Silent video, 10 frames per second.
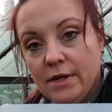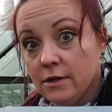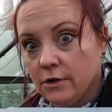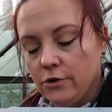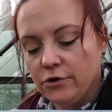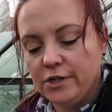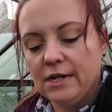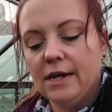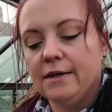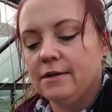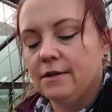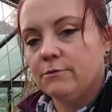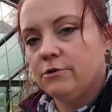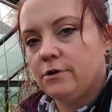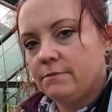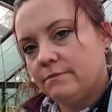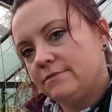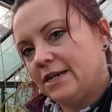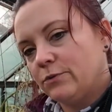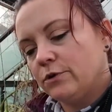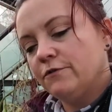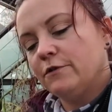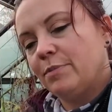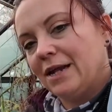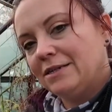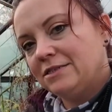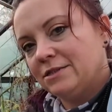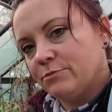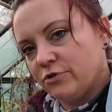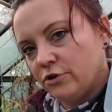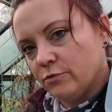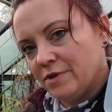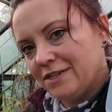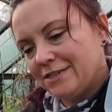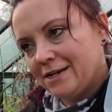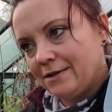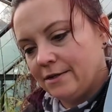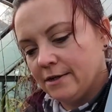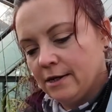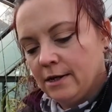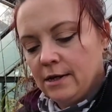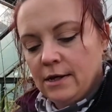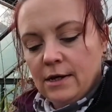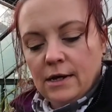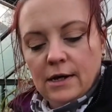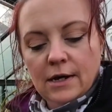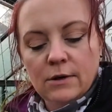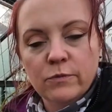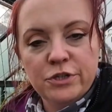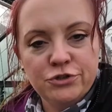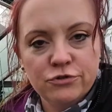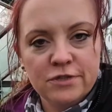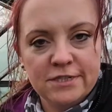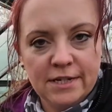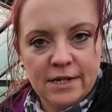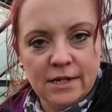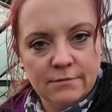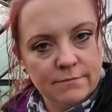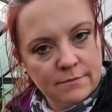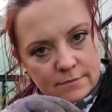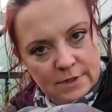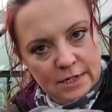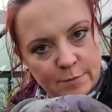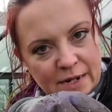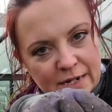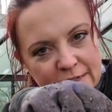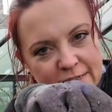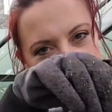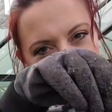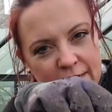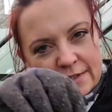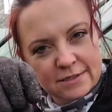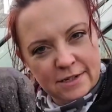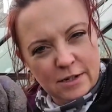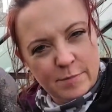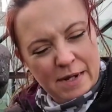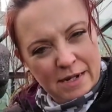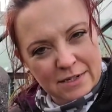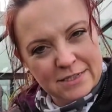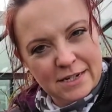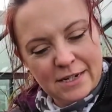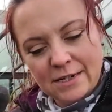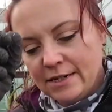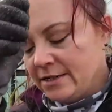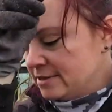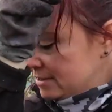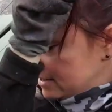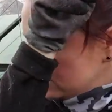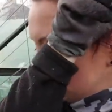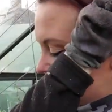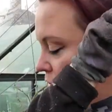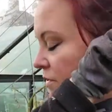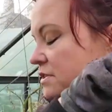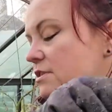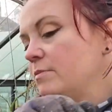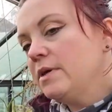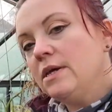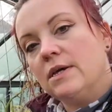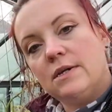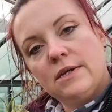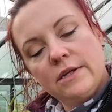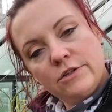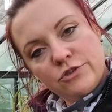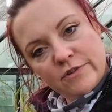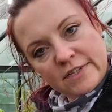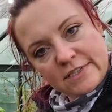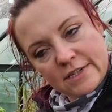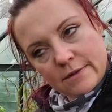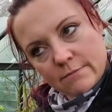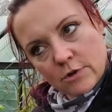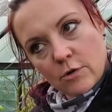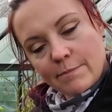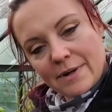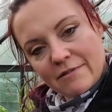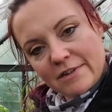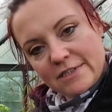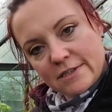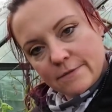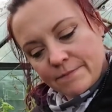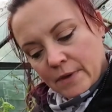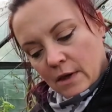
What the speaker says: it accordingly, and I'm going to take one off the plant and put it up this end, and we should see little pile of seedlings, little pile of seedlings, and it's just going to be an interesting comparison.